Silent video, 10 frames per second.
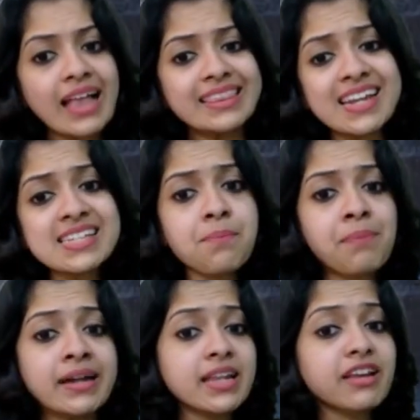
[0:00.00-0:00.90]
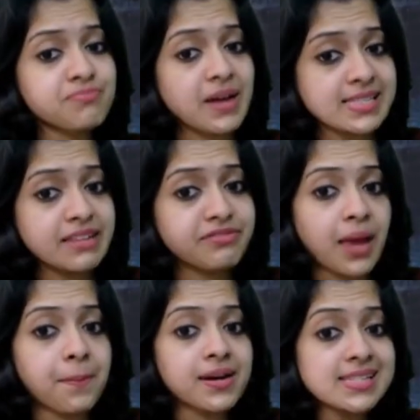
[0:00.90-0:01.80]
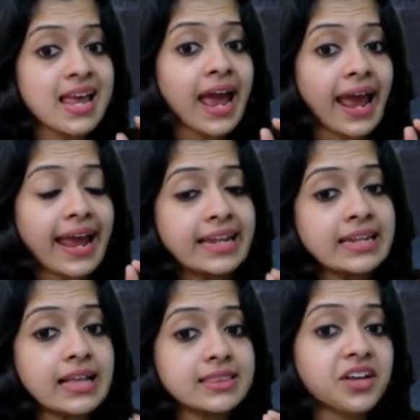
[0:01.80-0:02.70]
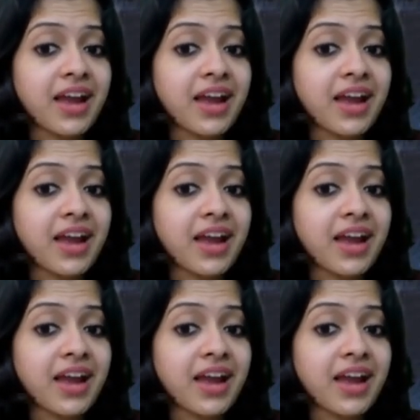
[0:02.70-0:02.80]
there is a bundle of muscle fibers in the